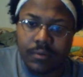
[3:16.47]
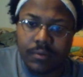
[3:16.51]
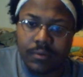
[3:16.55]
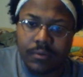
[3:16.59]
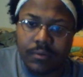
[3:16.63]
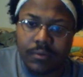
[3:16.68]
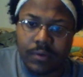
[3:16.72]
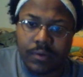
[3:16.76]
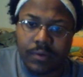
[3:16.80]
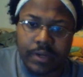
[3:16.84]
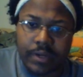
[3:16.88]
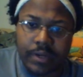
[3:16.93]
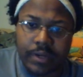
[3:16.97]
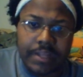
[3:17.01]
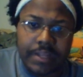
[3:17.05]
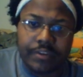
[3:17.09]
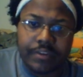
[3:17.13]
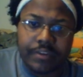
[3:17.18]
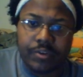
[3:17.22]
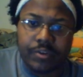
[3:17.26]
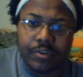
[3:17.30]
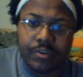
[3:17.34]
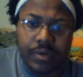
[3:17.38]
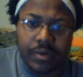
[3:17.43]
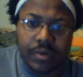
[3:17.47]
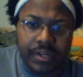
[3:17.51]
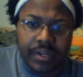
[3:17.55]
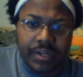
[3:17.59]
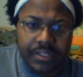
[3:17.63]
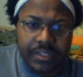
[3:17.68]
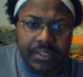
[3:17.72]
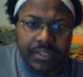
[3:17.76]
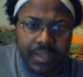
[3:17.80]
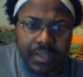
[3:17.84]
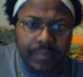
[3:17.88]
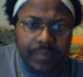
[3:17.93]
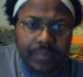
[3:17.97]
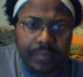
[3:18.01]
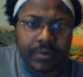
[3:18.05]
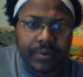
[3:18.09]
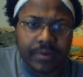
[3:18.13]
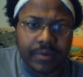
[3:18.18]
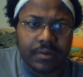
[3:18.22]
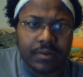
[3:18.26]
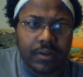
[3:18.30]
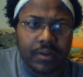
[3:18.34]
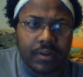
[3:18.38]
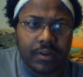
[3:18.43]
on any issue, on any topic,
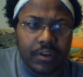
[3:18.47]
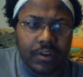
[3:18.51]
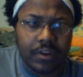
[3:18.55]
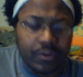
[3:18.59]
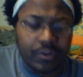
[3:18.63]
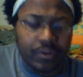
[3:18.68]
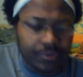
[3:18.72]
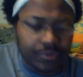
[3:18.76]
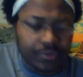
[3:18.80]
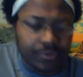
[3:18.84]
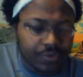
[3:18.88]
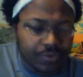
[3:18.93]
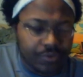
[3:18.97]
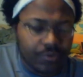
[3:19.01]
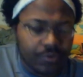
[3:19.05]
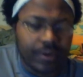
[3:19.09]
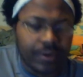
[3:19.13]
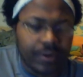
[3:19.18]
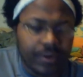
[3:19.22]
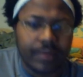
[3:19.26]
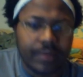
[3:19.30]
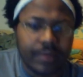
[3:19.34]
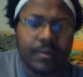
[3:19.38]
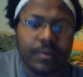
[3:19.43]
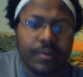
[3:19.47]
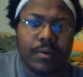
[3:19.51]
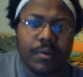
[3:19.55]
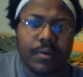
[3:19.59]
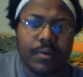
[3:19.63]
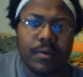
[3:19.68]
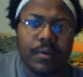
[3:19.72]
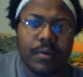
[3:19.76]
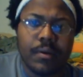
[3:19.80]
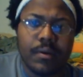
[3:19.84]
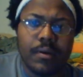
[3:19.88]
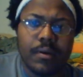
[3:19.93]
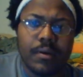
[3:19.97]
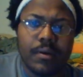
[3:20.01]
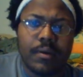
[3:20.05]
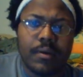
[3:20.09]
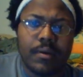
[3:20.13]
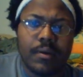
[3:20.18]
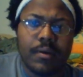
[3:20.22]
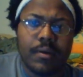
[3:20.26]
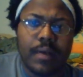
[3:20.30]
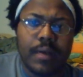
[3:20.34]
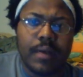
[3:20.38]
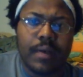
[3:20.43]
on any news story,
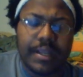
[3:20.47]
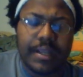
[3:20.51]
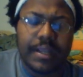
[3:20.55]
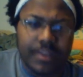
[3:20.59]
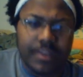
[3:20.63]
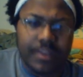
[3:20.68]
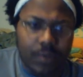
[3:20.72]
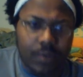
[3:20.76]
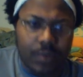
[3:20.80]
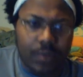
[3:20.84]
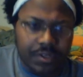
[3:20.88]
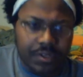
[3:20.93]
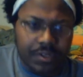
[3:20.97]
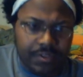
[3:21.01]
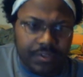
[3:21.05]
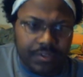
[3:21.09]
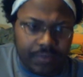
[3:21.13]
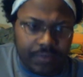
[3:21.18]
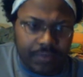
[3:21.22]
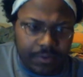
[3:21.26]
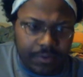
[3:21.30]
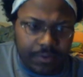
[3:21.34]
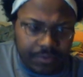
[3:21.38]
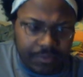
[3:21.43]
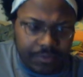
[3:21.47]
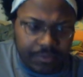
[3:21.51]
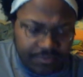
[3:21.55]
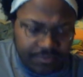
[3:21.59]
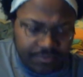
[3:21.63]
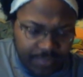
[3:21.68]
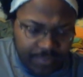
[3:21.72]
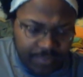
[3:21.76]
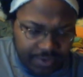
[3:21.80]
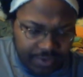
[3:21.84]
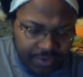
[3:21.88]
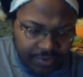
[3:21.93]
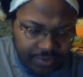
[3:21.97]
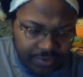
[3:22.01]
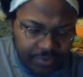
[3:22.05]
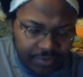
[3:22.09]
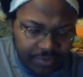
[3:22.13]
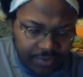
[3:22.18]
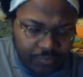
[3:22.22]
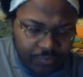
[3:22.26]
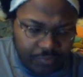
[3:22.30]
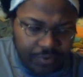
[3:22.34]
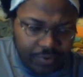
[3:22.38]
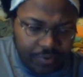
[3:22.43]
as I watch the videos of my
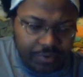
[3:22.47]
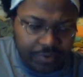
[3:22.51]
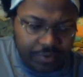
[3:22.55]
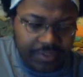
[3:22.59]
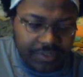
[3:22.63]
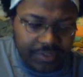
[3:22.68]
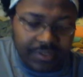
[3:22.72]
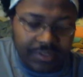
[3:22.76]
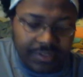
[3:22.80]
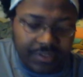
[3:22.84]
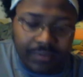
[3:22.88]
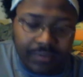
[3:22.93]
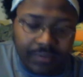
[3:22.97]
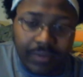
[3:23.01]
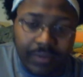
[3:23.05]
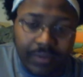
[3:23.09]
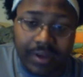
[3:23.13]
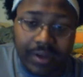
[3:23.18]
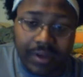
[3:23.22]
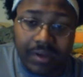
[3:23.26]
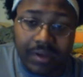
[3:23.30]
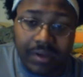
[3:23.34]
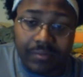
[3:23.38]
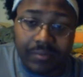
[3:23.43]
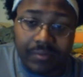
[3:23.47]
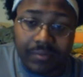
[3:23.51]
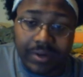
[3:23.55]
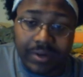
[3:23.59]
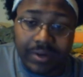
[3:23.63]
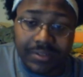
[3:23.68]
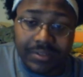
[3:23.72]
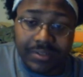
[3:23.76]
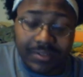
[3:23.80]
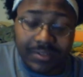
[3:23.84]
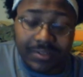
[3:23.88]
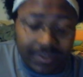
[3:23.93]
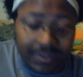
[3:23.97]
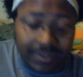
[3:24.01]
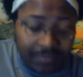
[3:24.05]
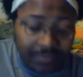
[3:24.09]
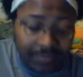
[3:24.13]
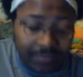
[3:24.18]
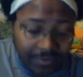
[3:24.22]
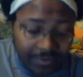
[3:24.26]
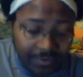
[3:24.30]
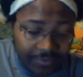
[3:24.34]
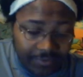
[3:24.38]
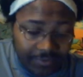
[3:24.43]
contemporaries and my comrades and
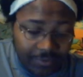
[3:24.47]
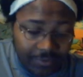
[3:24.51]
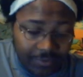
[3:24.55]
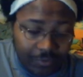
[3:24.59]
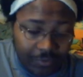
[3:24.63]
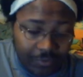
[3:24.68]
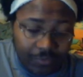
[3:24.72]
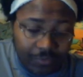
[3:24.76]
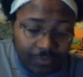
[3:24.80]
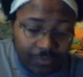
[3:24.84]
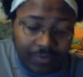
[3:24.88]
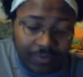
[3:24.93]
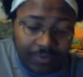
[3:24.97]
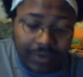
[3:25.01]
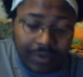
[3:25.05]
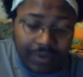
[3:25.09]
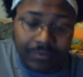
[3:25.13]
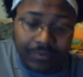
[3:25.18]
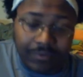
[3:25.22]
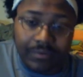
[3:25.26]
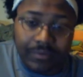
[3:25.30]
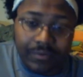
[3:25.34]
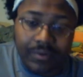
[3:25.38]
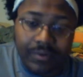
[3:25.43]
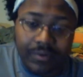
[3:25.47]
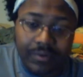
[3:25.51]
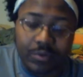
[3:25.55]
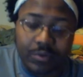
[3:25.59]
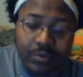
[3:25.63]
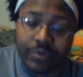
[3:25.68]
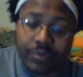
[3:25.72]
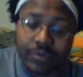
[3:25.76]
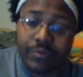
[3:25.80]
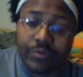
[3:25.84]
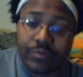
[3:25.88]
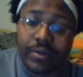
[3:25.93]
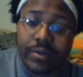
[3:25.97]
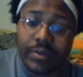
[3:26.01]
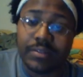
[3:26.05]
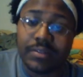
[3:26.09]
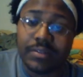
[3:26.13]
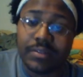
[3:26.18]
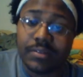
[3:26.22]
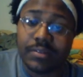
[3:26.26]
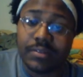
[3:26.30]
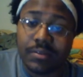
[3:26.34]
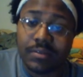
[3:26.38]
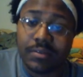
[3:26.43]
my newfound Twitter
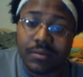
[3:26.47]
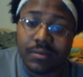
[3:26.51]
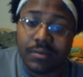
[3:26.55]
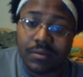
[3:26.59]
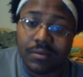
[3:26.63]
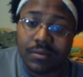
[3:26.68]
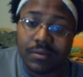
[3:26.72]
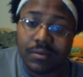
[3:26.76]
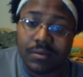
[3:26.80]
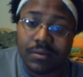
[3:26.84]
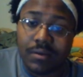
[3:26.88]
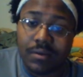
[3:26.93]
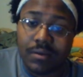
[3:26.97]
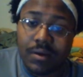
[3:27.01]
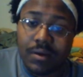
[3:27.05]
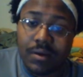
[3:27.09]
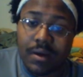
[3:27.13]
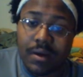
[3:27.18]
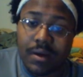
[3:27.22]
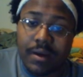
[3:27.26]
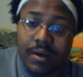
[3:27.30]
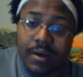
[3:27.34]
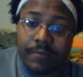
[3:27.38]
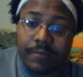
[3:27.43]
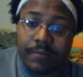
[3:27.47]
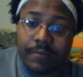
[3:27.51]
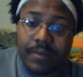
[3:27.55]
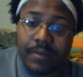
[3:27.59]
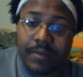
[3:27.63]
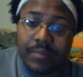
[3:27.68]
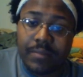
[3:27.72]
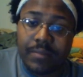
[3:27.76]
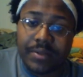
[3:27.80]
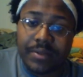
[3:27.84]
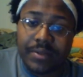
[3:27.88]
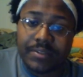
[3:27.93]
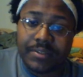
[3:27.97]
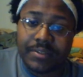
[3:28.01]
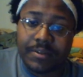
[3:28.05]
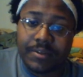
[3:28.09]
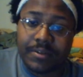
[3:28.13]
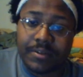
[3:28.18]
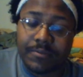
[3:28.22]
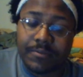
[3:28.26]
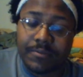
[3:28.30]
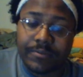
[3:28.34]
friends, I find myself